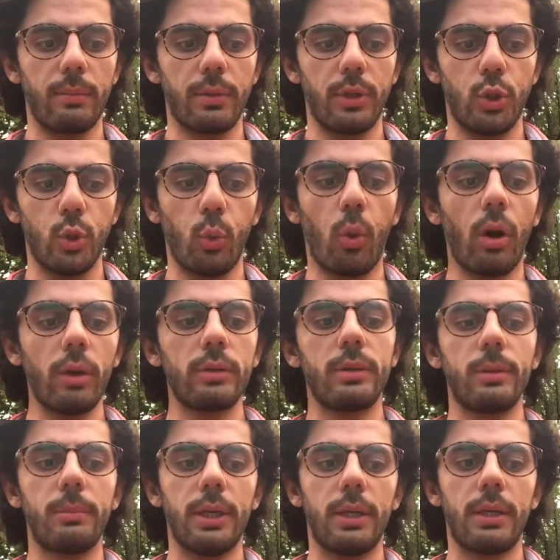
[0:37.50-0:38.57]
you want
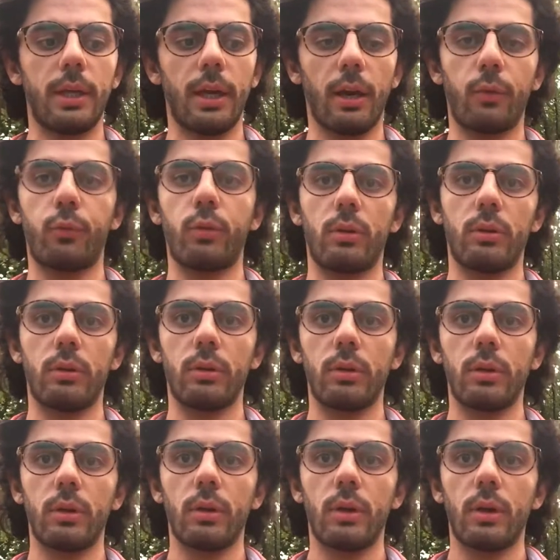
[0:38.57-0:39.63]
to be careful
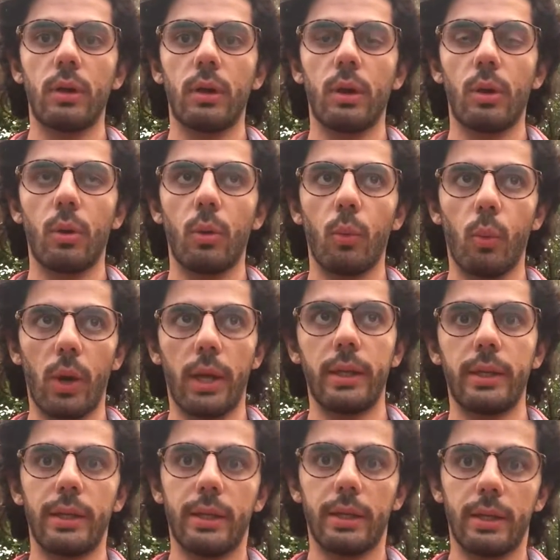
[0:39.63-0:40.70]

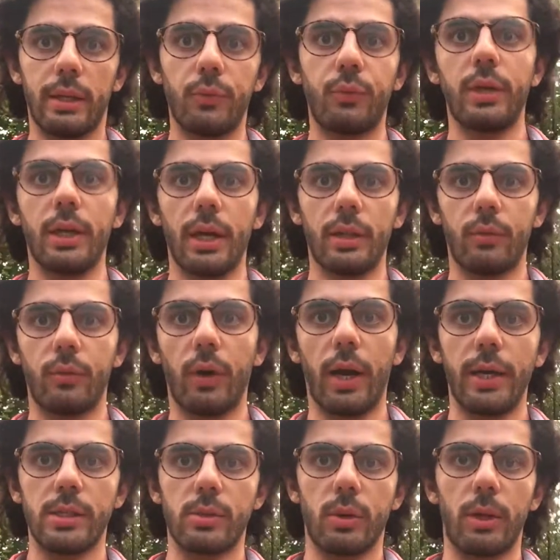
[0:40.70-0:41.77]
when giving
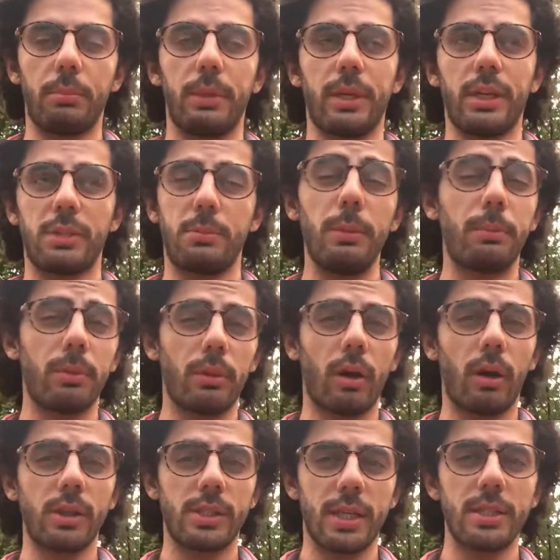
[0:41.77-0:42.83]
advice, right? Because people
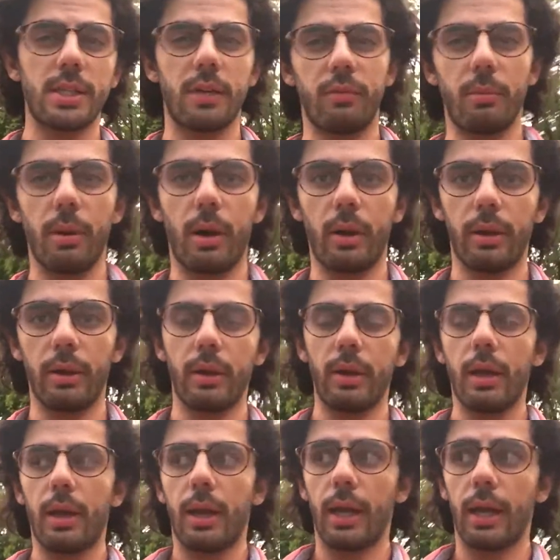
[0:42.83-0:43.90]
are sensitive about it.
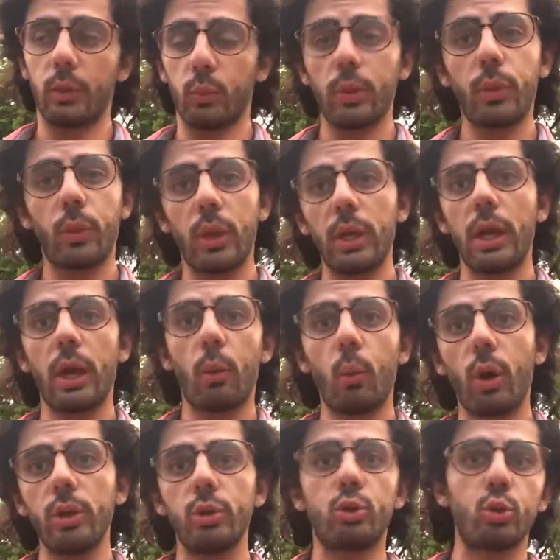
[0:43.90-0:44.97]
And one thing I
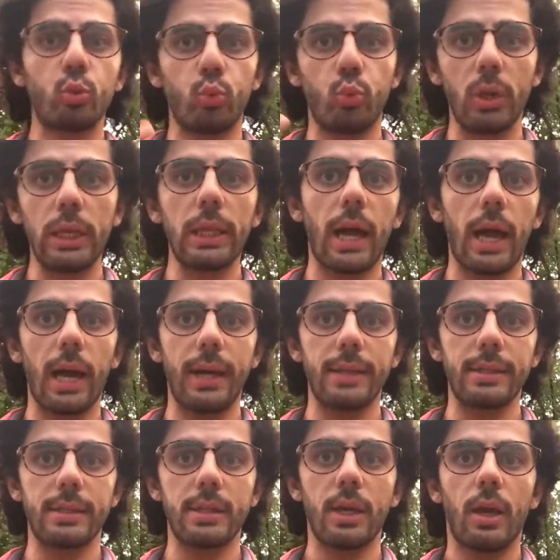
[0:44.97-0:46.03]
want you to
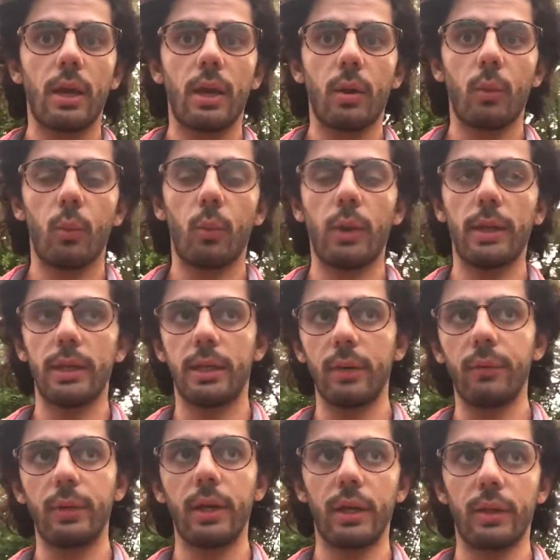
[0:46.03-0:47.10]
realize when
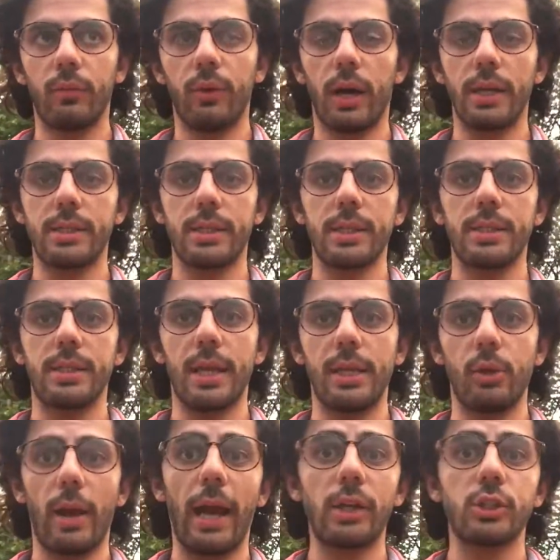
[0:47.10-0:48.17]
giving advice is that
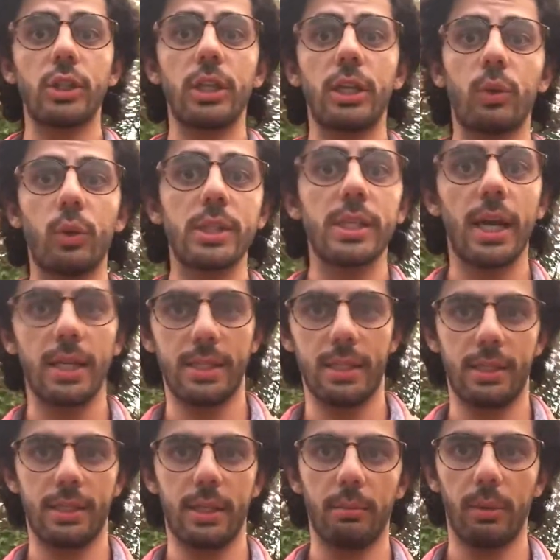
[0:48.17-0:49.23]
you're actually criticizing
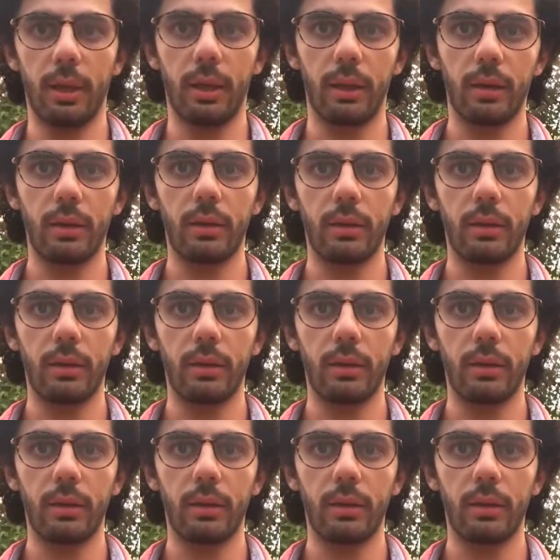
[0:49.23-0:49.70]
somebody,